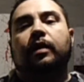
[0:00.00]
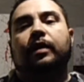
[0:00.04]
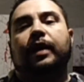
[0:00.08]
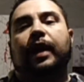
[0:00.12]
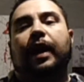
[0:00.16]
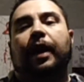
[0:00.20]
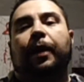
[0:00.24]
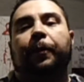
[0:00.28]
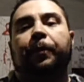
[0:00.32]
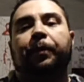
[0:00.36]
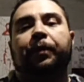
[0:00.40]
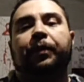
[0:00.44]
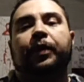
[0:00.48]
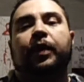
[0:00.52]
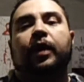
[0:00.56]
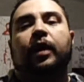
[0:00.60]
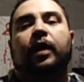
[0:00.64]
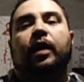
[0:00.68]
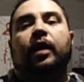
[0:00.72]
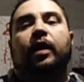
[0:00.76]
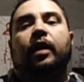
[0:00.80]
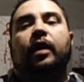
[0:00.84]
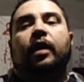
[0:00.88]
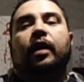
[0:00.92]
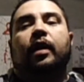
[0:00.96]
Now,
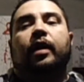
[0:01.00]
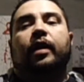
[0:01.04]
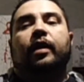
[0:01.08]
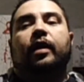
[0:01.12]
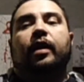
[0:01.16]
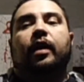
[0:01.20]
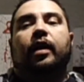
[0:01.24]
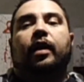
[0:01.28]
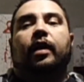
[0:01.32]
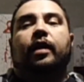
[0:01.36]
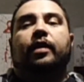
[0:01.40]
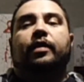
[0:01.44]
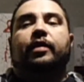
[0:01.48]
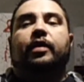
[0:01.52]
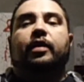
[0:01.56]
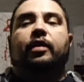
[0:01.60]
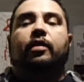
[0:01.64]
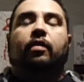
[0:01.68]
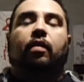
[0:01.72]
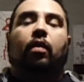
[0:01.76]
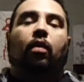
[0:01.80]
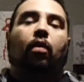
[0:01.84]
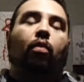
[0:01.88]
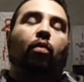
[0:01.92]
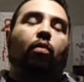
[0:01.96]

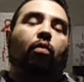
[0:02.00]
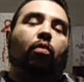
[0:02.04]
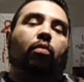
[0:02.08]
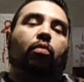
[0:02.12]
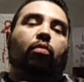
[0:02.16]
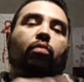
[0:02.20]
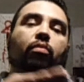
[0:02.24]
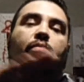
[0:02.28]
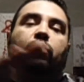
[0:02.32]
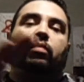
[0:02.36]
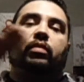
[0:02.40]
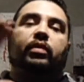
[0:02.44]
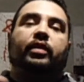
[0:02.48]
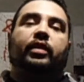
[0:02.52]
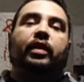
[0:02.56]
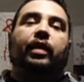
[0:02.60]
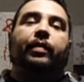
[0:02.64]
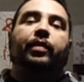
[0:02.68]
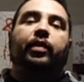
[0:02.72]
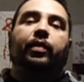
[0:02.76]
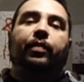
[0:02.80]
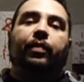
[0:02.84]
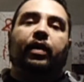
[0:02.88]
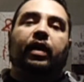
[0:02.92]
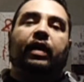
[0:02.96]
this whole
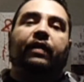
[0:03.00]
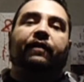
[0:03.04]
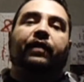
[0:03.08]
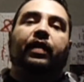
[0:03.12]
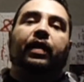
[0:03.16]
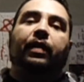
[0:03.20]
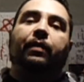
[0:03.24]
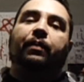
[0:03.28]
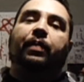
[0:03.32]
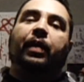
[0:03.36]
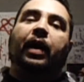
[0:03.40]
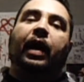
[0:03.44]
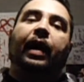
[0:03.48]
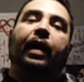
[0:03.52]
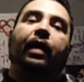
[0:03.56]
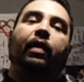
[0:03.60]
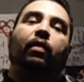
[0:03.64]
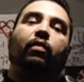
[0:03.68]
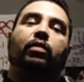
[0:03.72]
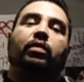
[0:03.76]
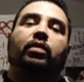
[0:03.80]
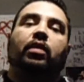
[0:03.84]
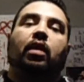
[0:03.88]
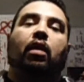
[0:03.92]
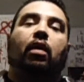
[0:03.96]
WWF empire
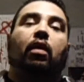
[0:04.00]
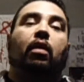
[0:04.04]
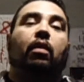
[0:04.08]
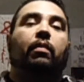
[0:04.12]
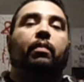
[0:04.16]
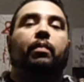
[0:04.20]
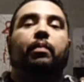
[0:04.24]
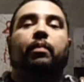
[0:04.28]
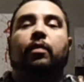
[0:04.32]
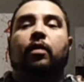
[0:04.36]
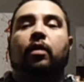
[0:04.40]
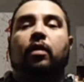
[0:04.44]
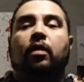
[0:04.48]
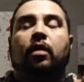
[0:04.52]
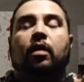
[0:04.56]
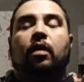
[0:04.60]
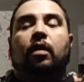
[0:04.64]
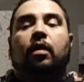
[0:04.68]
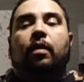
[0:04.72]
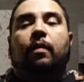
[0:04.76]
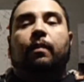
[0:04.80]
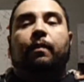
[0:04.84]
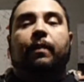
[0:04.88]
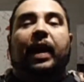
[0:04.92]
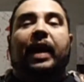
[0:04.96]
was all
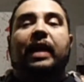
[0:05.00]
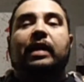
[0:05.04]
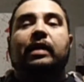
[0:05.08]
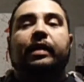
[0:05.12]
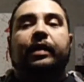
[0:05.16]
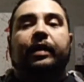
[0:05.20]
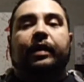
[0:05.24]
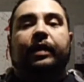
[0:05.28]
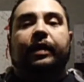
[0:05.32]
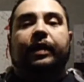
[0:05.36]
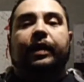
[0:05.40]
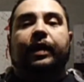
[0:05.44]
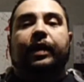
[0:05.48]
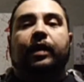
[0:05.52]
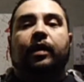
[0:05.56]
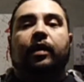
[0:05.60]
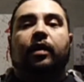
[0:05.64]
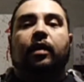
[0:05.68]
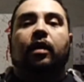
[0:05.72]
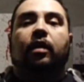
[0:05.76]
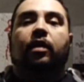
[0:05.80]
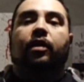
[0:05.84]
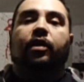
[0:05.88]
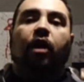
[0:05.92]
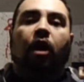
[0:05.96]
basically
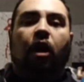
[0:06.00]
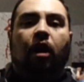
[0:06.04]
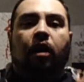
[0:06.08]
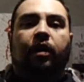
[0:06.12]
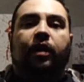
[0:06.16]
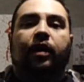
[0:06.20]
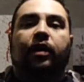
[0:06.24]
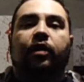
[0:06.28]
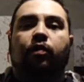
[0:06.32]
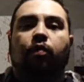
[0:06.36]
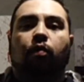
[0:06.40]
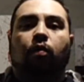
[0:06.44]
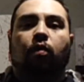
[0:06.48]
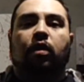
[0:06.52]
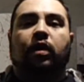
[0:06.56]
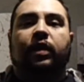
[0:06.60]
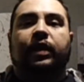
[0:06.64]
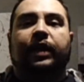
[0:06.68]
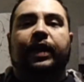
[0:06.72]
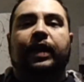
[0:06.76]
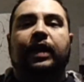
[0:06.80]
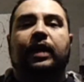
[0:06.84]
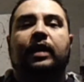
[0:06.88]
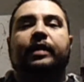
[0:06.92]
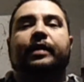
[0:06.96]
targeted toward
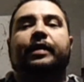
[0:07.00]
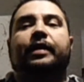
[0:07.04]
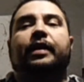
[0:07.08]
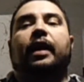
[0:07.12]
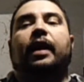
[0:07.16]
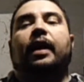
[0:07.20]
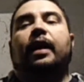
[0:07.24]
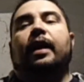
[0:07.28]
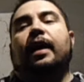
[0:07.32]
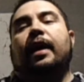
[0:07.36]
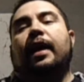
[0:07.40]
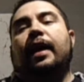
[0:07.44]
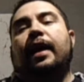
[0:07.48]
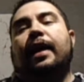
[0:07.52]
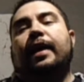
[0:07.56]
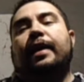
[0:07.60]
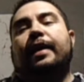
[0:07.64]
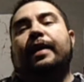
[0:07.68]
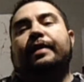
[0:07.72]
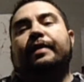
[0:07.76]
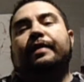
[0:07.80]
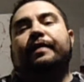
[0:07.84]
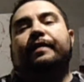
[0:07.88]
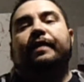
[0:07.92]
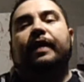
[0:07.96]
kids, and
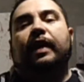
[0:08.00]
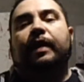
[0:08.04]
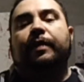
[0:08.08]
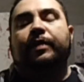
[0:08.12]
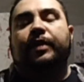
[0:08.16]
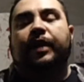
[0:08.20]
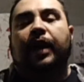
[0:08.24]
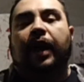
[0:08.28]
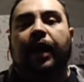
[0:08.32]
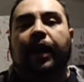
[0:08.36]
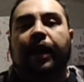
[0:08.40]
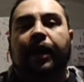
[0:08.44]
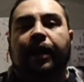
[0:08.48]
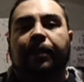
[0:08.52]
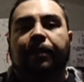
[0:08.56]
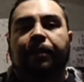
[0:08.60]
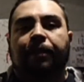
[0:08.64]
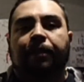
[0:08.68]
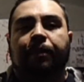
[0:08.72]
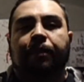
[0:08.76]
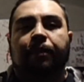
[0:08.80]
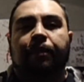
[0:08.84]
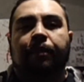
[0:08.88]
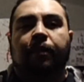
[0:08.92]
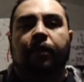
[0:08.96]
at the same time,
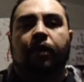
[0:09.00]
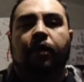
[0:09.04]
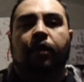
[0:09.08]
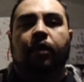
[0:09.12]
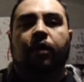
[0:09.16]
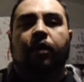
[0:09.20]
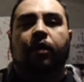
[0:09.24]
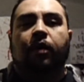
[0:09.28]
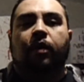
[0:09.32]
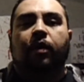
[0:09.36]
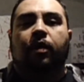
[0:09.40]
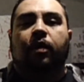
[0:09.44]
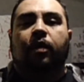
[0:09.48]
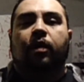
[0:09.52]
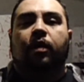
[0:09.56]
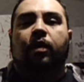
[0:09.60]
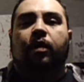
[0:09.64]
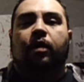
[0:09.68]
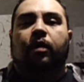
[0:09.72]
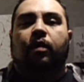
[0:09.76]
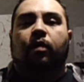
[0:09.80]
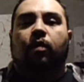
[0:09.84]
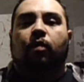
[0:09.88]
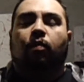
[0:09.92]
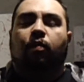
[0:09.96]

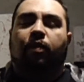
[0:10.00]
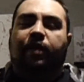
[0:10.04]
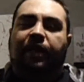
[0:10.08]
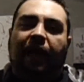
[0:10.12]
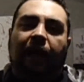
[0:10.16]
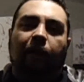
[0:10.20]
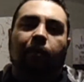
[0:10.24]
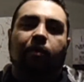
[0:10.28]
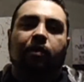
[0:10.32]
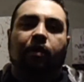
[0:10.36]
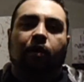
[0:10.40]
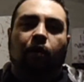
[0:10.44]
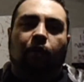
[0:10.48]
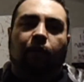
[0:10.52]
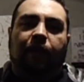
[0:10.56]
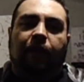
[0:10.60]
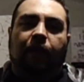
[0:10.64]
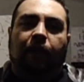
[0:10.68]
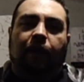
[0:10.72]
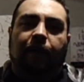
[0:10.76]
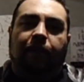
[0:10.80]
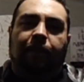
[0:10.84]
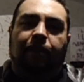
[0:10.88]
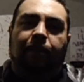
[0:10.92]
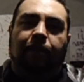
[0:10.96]
when that was going
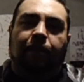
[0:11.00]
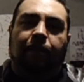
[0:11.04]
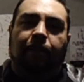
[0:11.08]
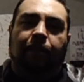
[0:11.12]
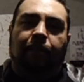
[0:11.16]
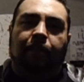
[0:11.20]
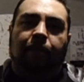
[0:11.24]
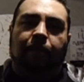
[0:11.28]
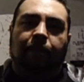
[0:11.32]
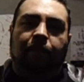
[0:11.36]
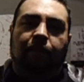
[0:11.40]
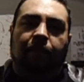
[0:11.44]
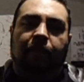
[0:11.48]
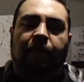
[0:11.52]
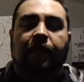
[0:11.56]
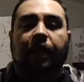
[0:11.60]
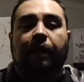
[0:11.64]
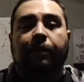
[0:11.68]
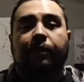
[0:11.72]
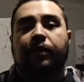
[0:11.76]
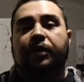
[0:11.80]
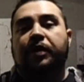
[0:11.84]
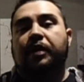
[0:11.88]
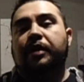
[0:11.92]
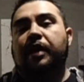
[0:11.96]
on,
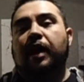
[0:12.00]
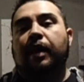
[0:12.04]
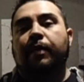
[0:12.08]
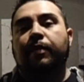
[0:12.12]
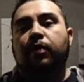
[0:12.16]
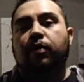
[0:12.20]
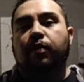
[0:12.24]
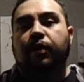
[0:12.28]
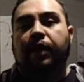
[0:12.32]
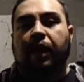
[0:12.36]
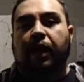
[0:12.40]
WCW